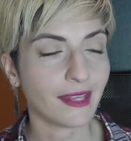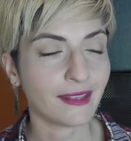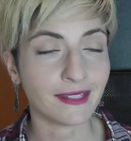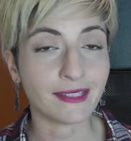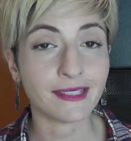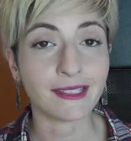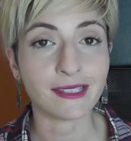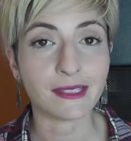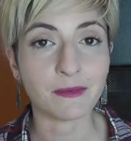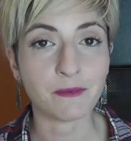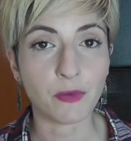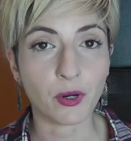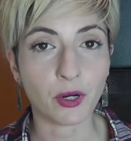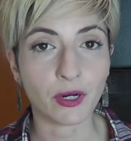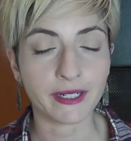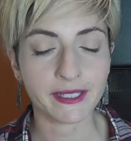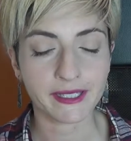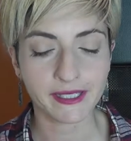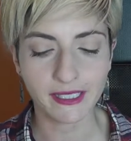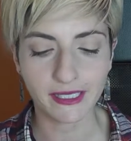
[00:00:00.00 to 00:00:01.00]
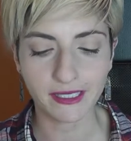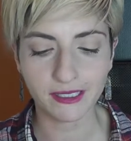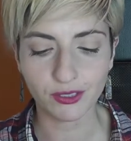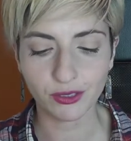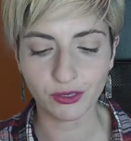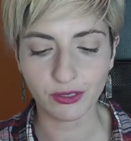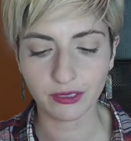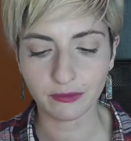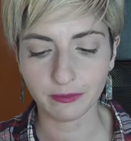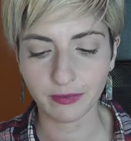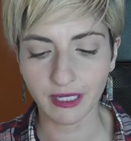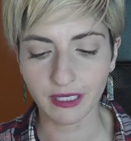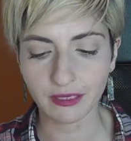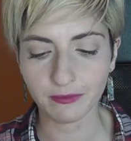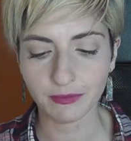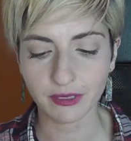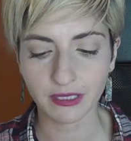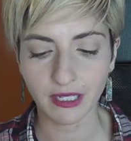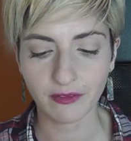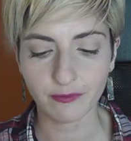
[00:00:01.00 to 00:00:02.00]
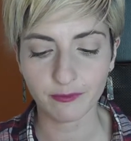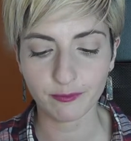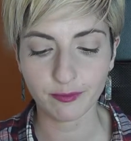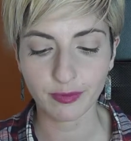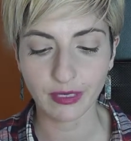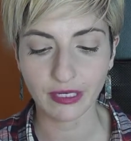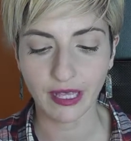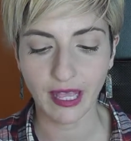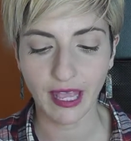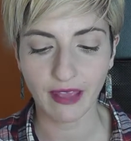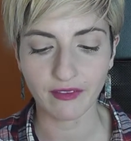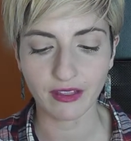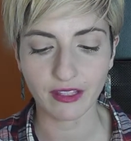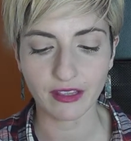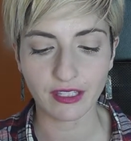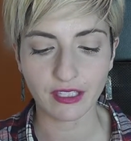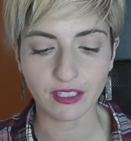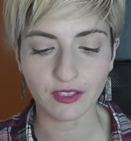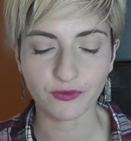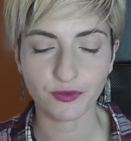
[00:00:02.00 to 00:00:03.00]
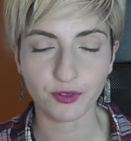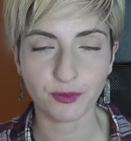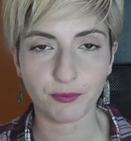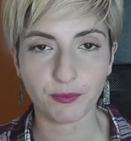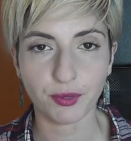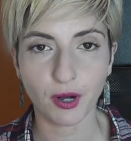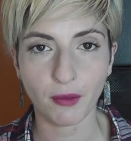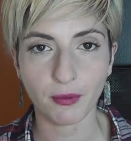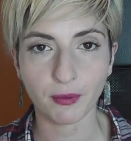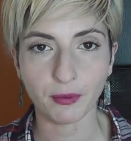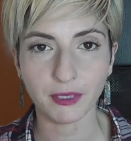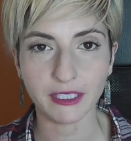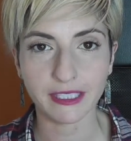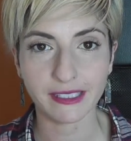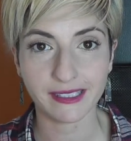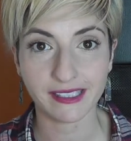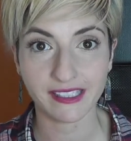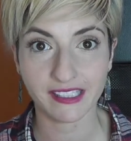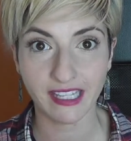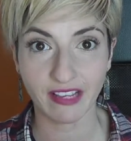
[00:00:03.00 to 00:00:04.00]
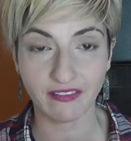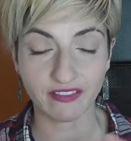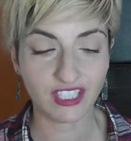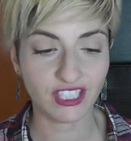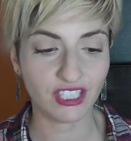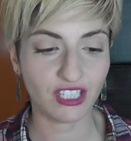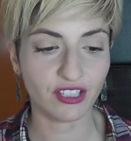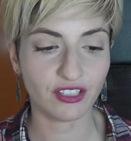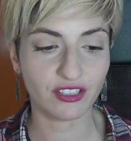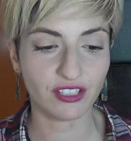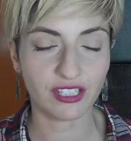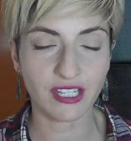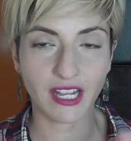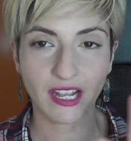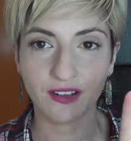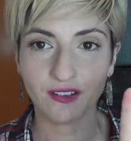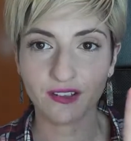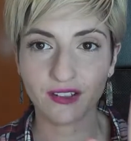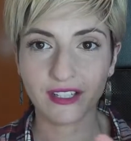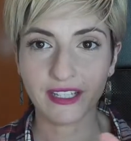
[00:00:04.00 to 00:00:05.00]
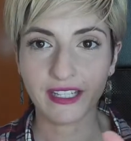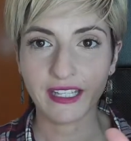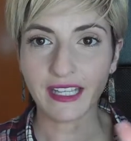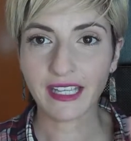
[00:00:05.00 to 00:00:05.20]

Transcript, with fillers: is embarrassing to admit, but I've been having this for probably 7 years now.